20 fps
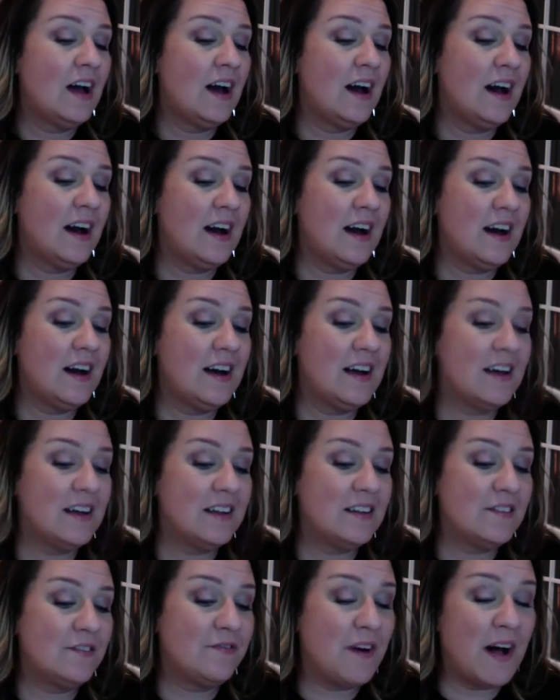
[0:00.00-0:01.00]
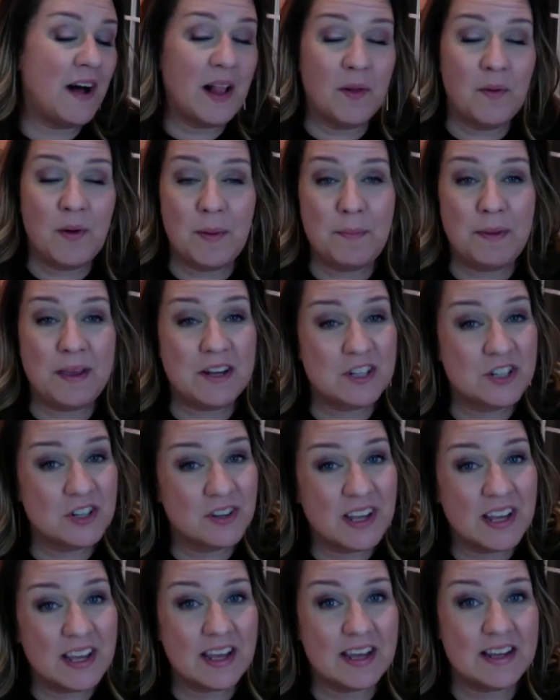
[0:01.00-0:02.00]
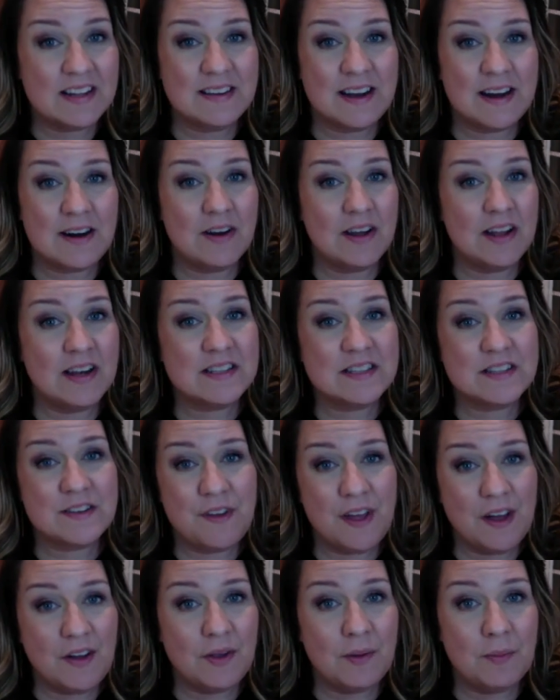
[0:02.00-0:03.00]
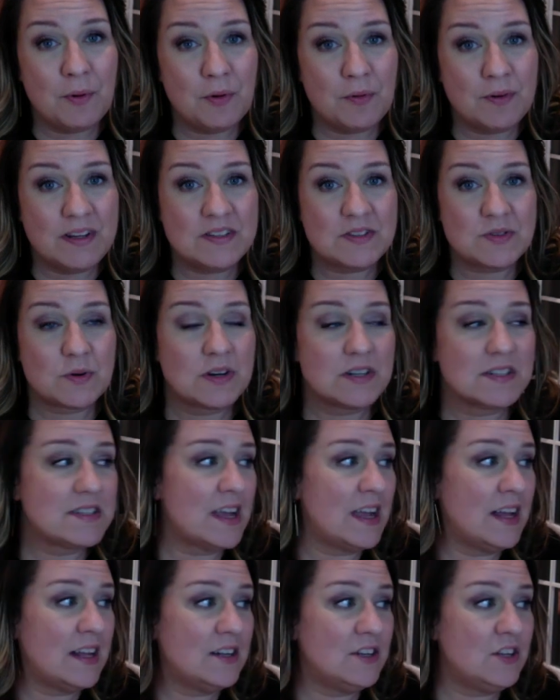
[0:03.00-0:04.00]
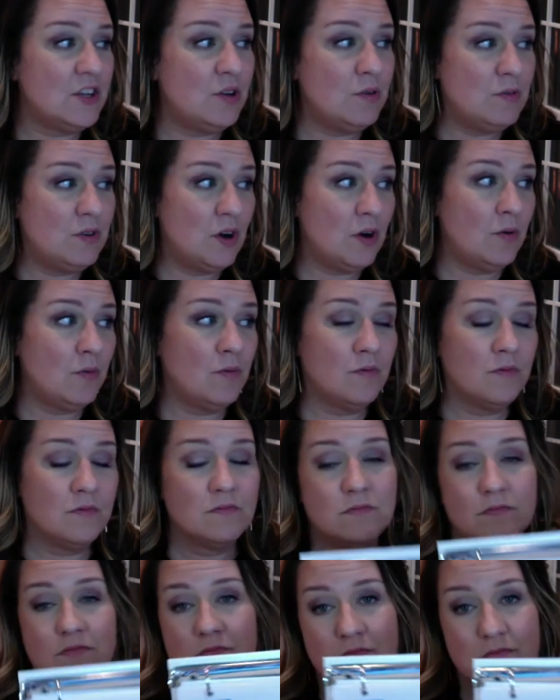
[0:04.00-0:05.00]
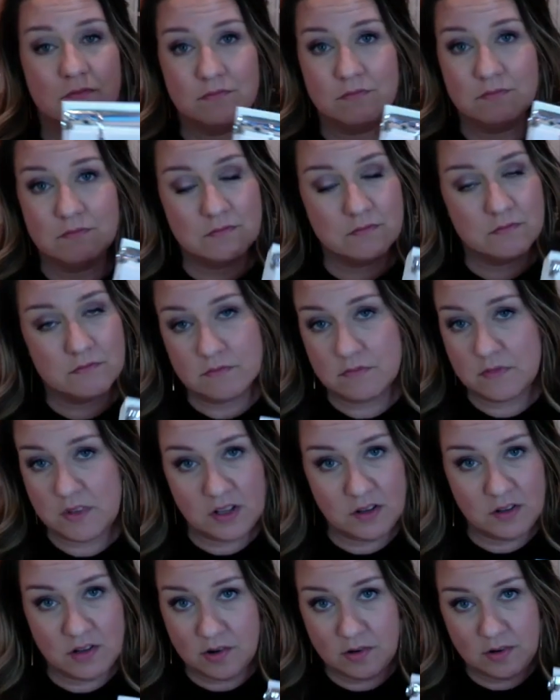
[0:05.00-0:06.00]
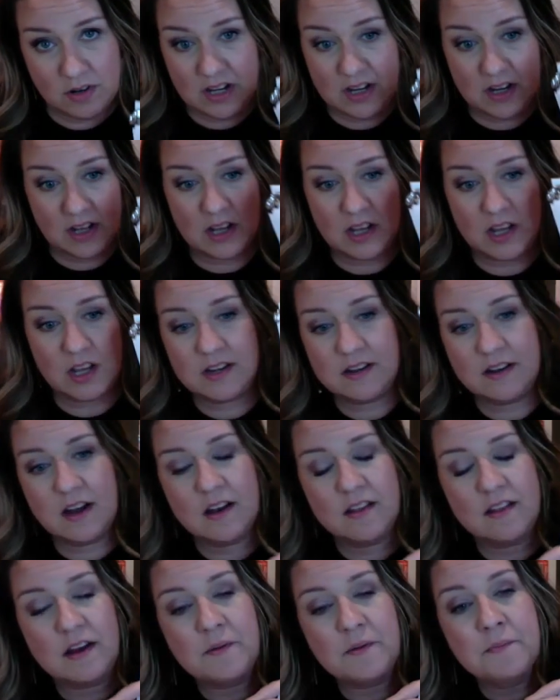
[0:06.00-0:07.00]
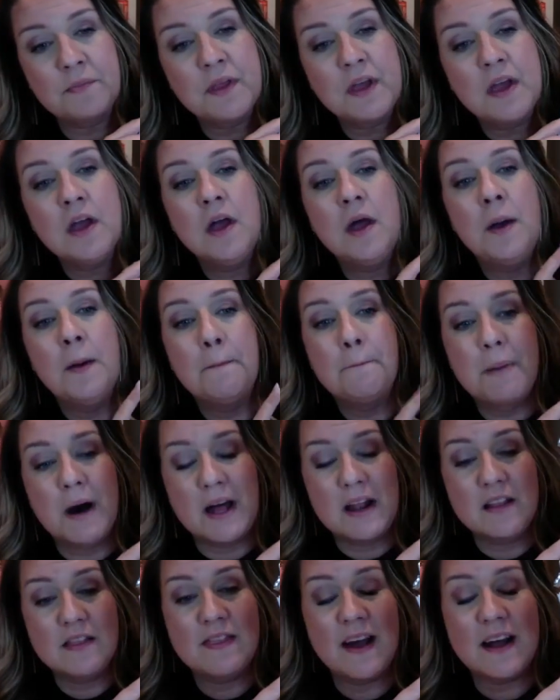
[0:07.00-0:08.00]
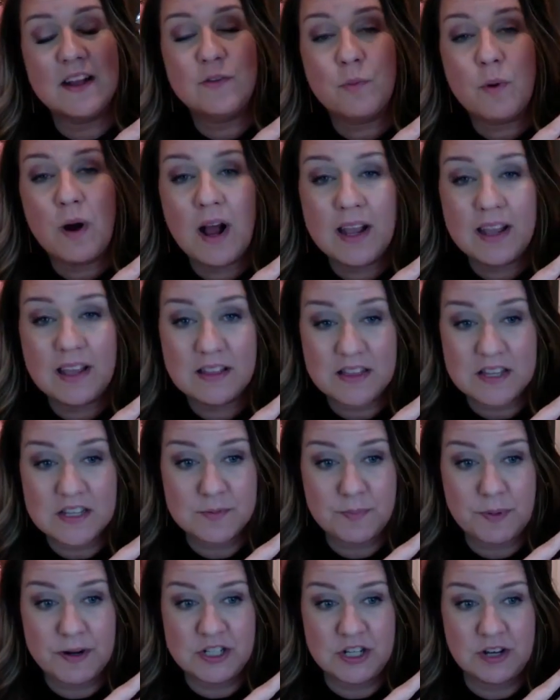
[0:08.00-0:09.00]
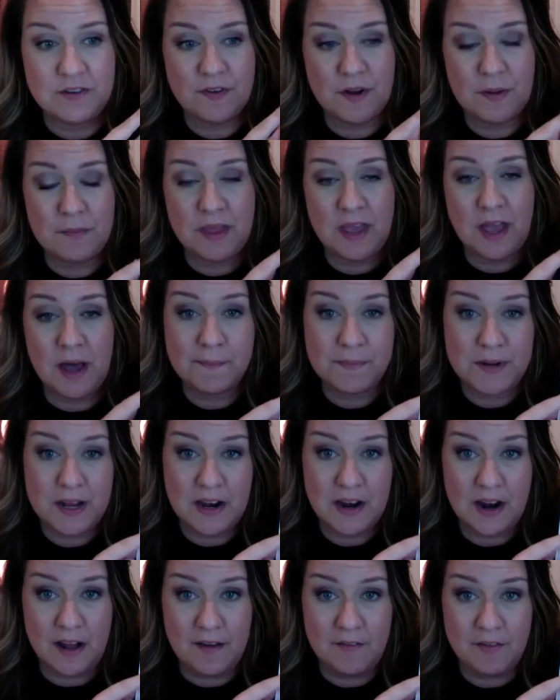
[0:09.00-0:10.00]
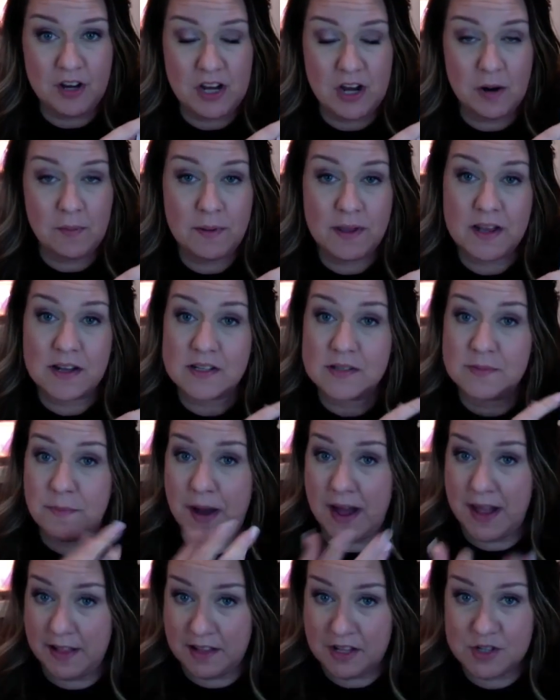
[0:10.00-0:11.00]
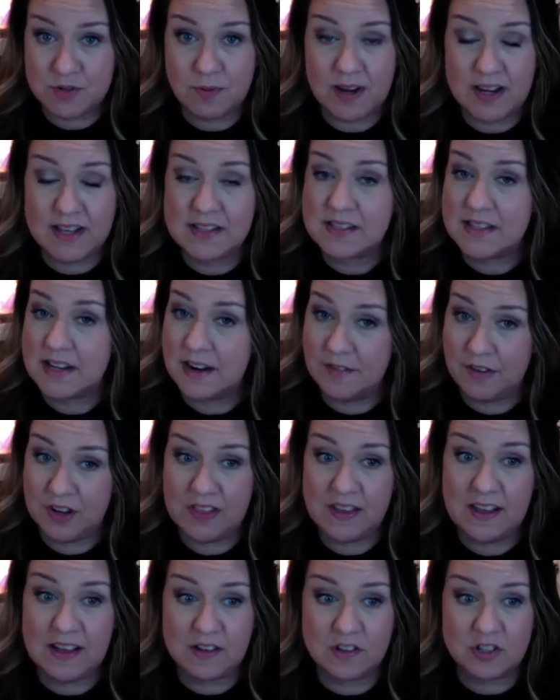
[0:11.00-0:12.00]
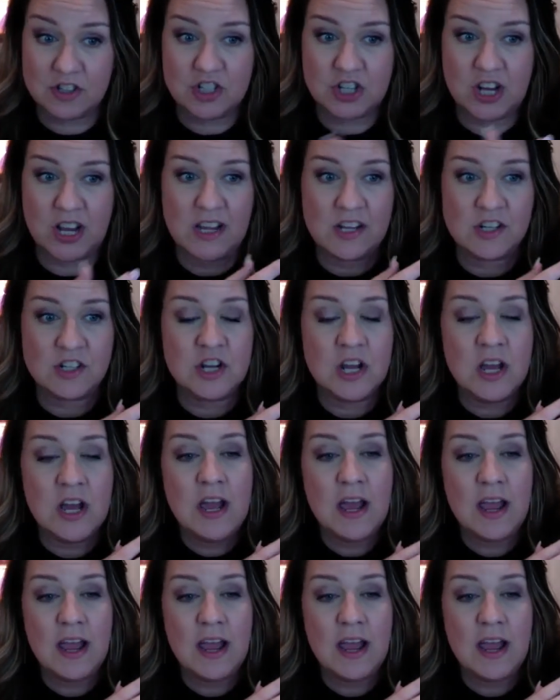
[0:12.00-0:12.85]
Follow it, because you'll get kicked out, and it's a valuable resource, and you don't need to get kicked out of there. But that's where I get this spreadsheet from. They update it every year because mileage rates and everything else change.